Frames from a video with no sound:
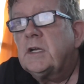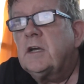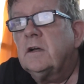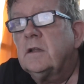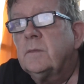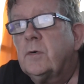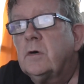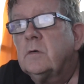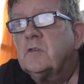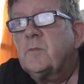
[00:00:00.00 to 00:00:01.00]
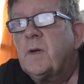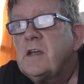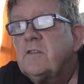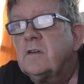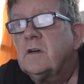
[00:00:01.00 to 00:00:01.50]
Kill the Boer was
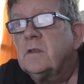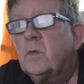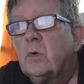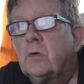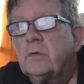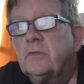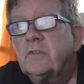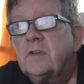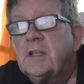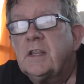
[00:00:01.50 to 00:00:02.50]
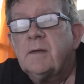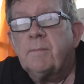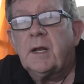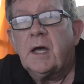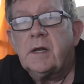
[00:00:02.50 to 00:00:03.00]
painted on the walls in their
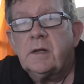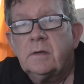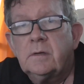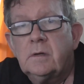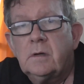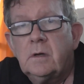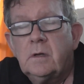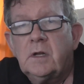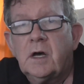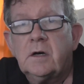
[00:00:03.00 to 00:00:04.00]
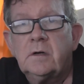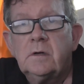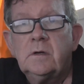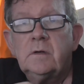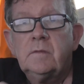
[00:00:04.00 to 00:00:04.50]
blood. Now,
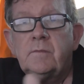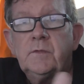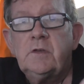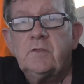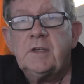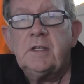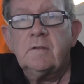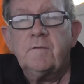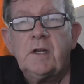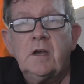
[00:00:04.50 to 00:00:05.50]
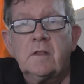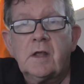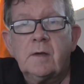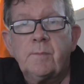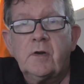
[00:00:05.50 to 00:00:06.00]
you see in the video
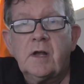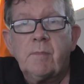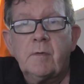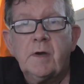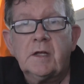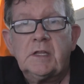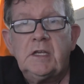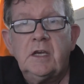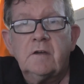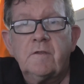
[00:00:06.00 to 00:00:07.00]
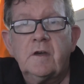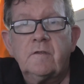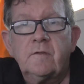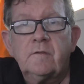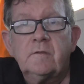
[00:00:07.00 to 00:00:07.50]
that I put up about the
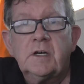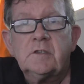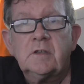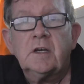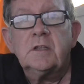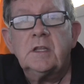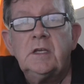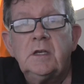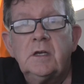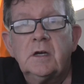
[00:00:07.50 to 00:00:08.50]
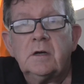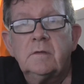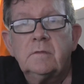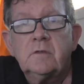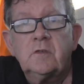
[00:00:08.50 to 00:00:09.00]
EFF outside the
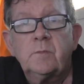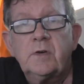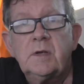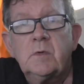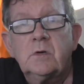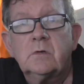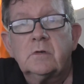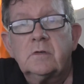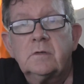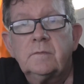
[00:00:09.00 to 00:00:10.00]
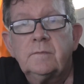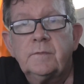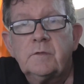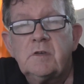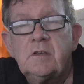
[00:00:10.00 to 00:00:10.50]
Supreme Court
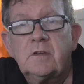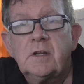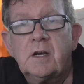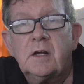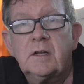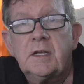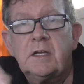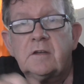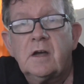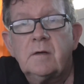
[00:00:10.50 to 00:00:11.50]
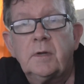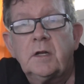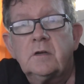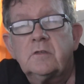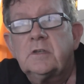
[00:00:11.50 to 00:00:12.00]
recently, and I'll link it down
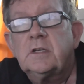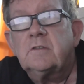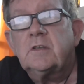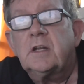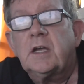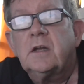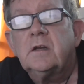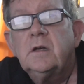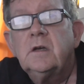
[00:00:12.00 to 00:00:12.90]
below so you can see it again.